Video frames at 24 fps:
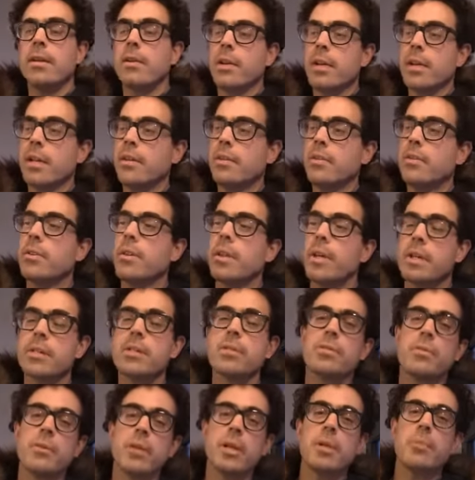he'd do
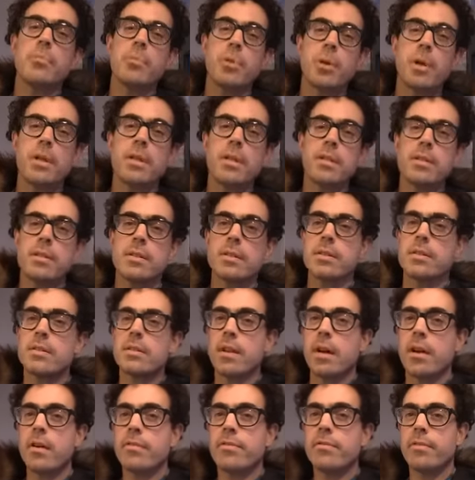screen prints and
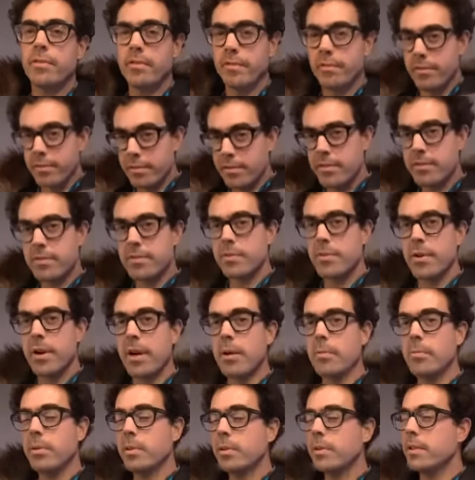stuff of
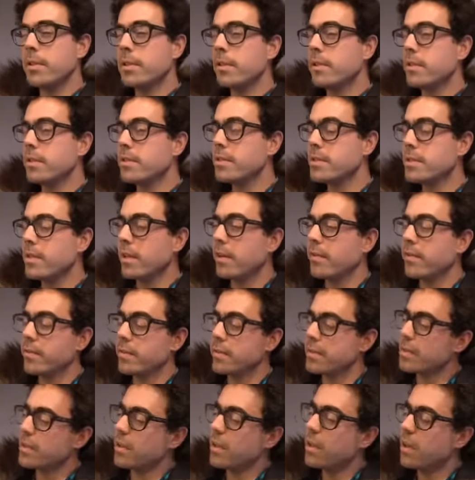scrambled
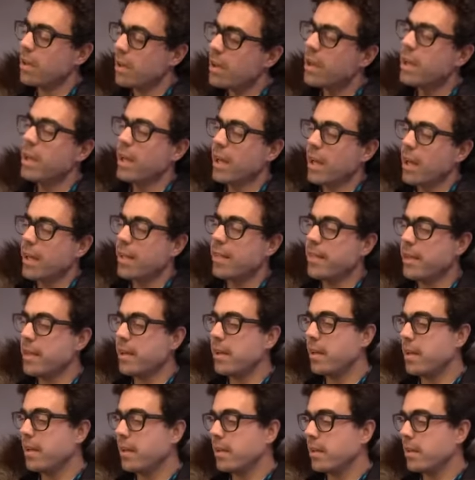stuff. So I
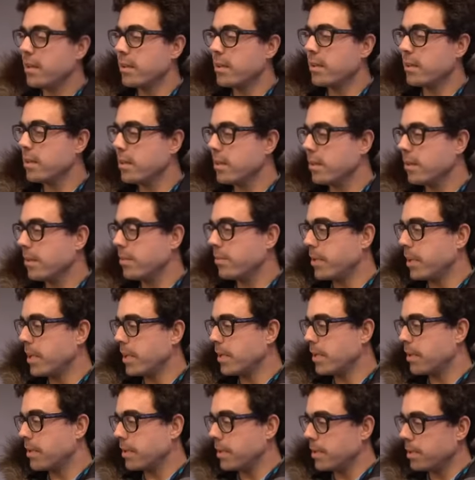think I'm
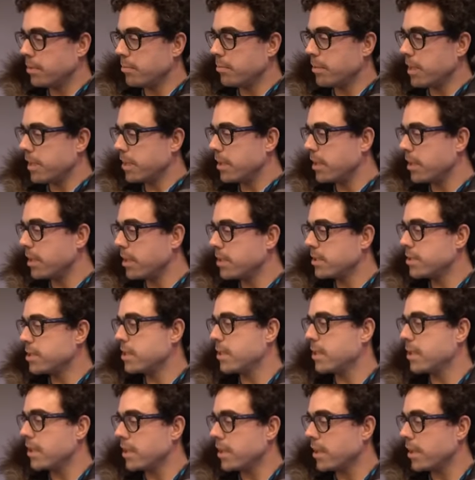getting a little bit
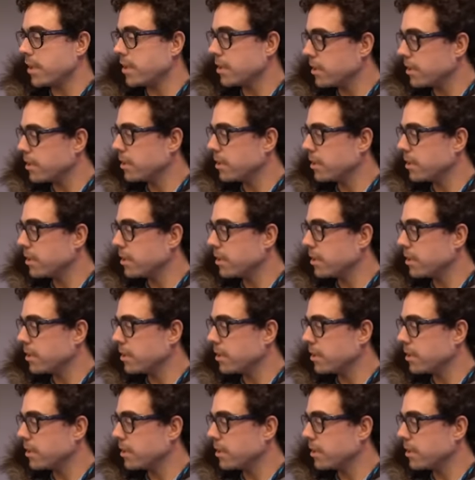glitchy here,